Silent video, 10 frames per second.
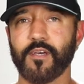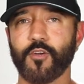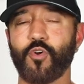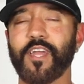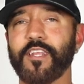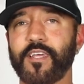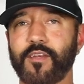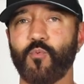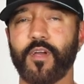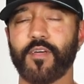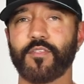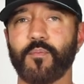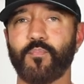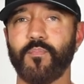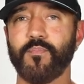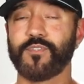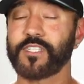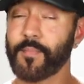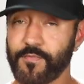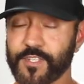credited with
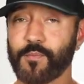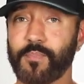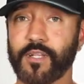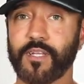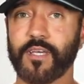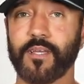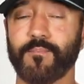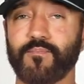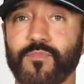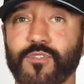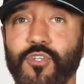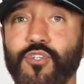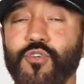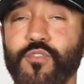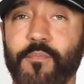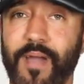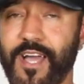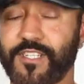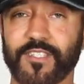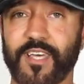some of its ability to do the
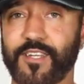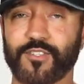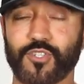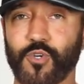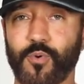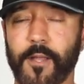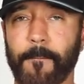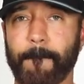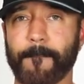magic that it's doing.